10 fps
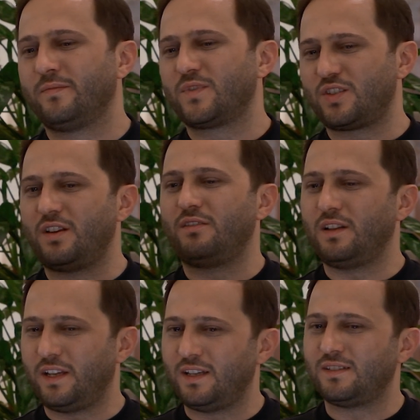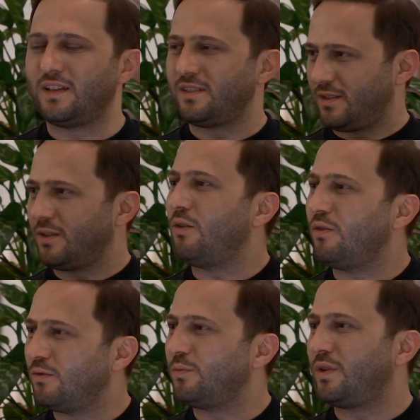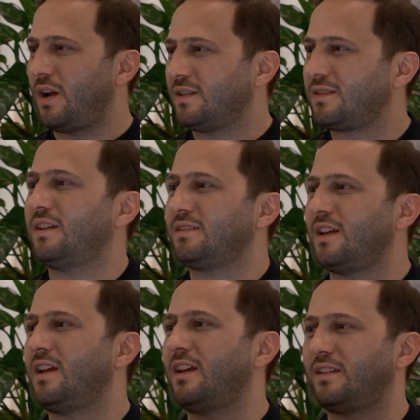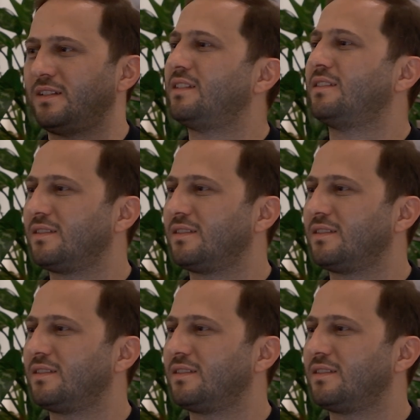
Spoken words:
generally is a slow process, and it